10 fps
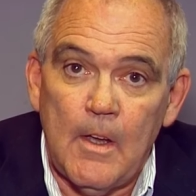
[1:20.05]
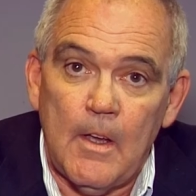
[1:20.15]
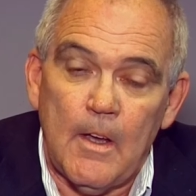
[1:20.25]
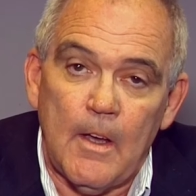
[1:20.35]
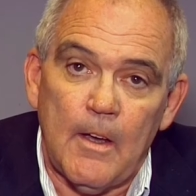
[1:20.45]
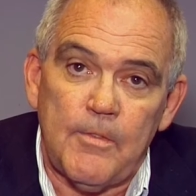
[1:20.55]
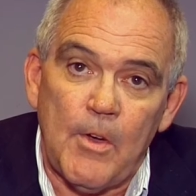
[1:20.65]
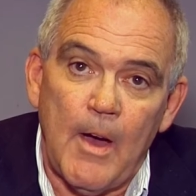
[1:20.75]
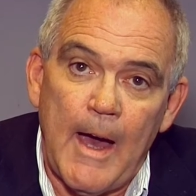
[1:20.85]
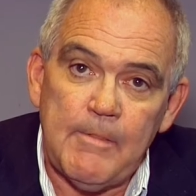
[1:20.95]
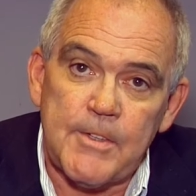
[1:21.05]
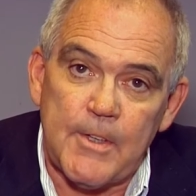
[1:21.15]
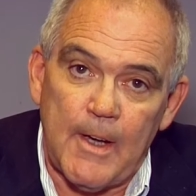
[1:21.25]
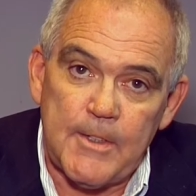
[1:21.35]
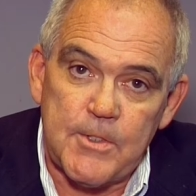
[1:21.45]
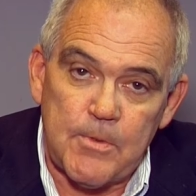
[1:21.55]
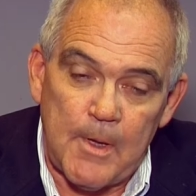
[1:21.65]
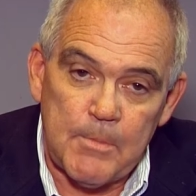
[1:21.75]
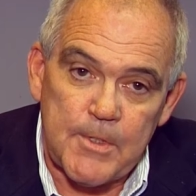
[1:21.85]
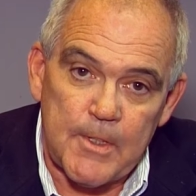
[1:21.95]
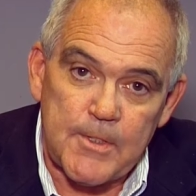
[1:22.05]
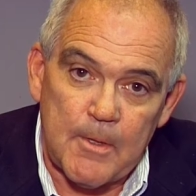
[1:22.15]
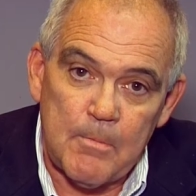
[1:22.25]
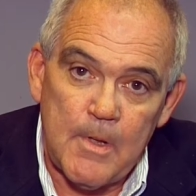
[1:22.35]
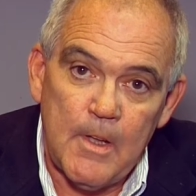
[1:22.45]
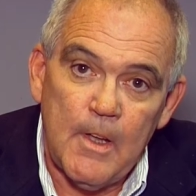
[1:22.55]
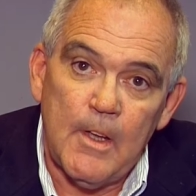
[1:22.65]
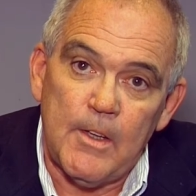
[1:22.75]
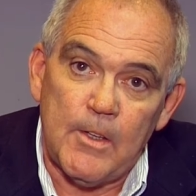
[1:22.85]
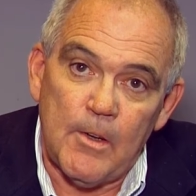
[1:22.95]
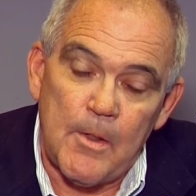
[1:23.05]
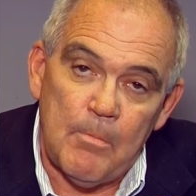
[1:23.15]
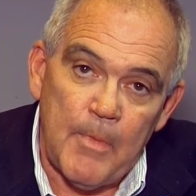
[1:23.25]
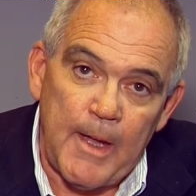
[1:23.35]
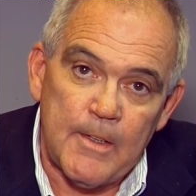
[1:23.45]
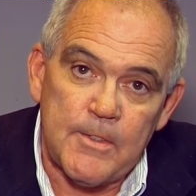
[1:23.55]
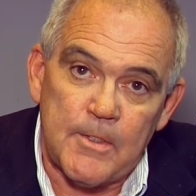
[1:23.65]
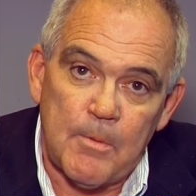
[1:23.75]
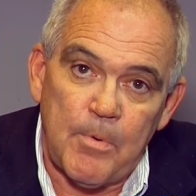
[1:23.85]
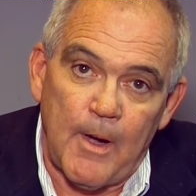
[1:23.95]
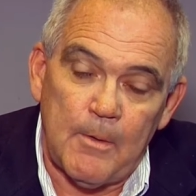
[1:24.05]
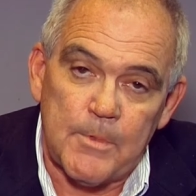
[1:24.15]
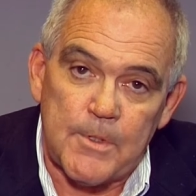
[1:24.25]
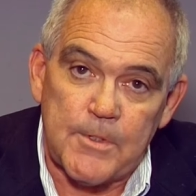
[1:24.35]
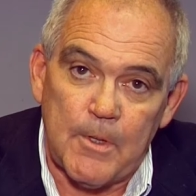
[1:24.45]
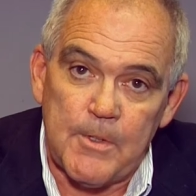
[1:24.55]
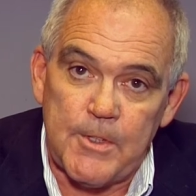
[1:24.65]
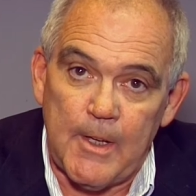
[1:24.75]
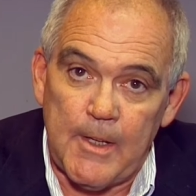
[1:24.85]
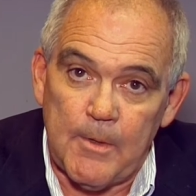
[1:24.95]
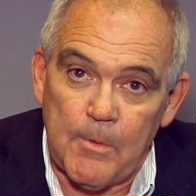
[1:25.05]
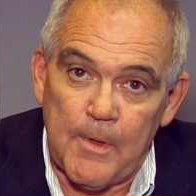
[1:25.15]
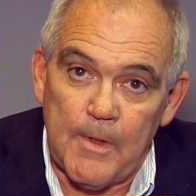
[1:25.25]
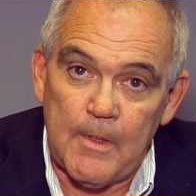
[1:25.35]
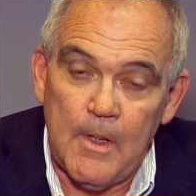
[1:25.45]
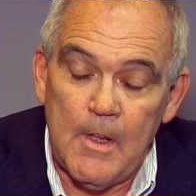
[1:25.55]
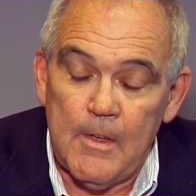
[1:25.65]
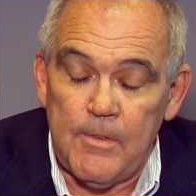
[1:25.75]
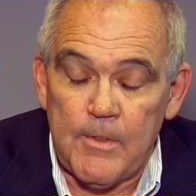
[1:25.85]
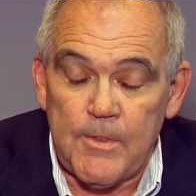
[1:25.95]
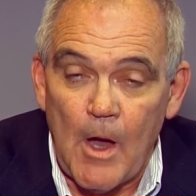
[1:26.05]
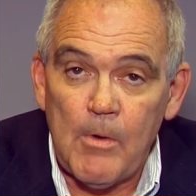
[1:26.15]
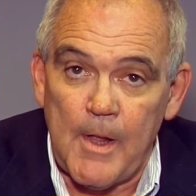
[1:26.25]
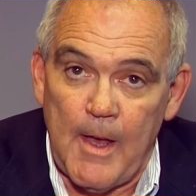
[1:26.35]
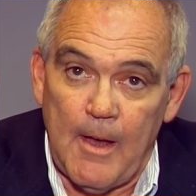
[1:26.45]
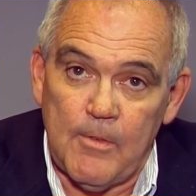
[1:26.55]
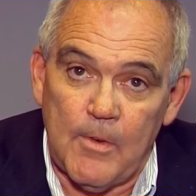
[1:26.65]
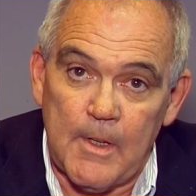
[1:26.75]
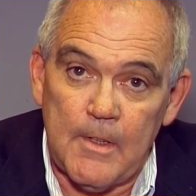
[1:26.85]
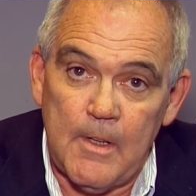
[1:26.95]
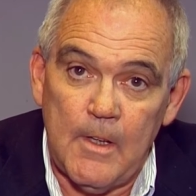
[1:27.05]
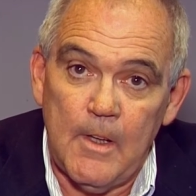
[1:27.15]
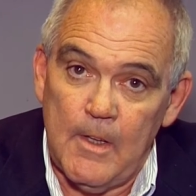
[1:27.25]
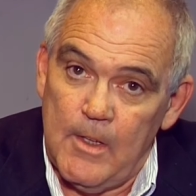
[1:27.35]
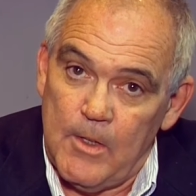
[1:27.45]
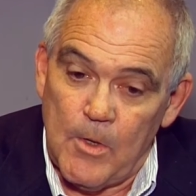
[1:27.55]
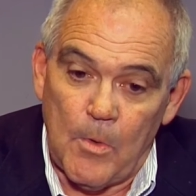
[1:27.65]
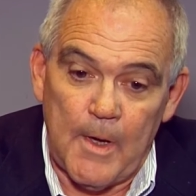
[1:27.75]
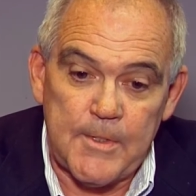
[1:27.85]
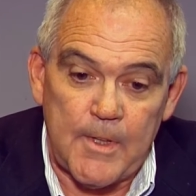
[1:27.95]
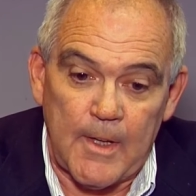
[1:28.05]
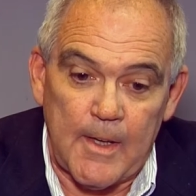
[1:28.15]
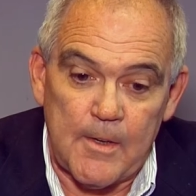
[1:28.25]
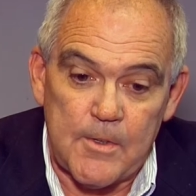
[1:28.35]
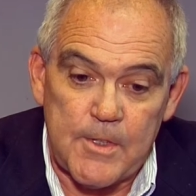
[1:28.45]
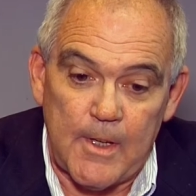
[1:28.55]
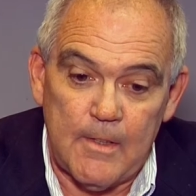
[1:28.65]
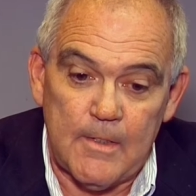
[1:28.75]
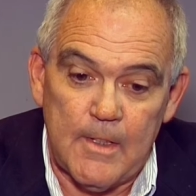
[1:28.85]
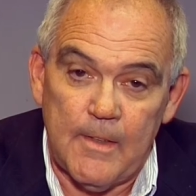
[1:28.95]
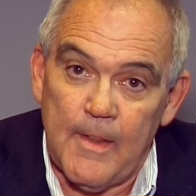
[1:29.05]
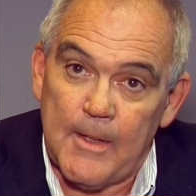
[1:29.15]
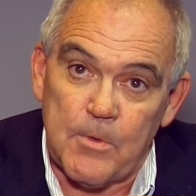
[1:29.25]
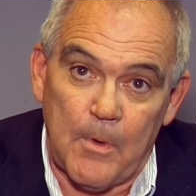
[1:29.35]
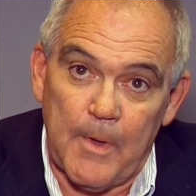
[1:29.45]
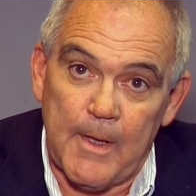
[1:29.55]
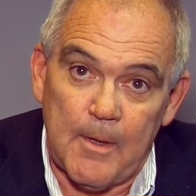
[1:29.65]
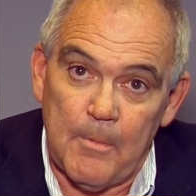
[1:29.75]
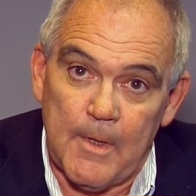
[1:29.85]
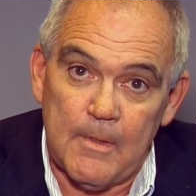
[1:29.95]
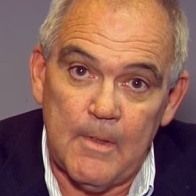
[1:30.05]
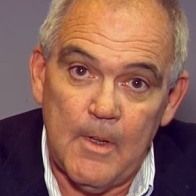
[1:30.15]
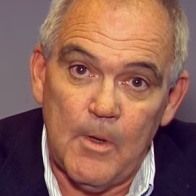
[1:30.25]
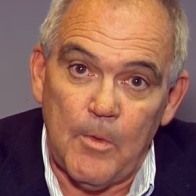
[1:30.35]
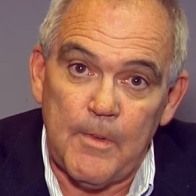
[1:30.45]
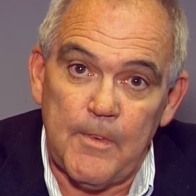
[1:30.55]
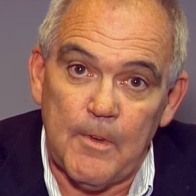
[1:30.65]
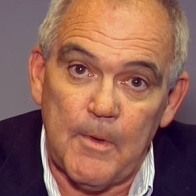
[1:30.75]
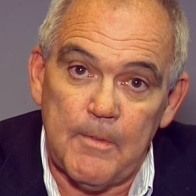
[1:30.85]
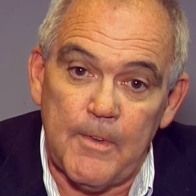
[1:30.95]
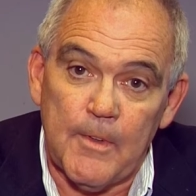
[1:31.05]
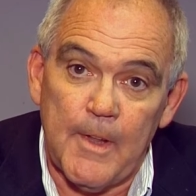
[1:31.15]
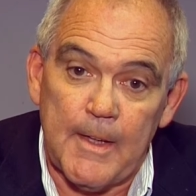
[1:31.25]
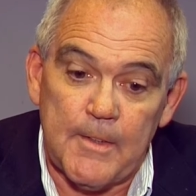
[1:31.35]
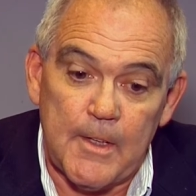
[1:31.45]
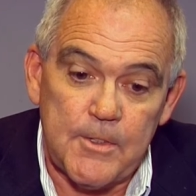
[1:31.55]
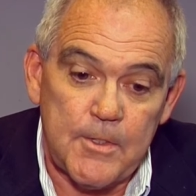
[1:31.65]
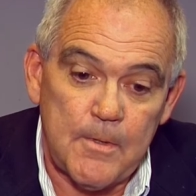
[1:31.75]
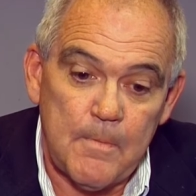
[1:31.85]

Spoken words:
If you have a side stream system, you know the maintenance and the problems associated with it. If you don't have one, you're wasting energy, and that's where we come in. We feel we fill that niche.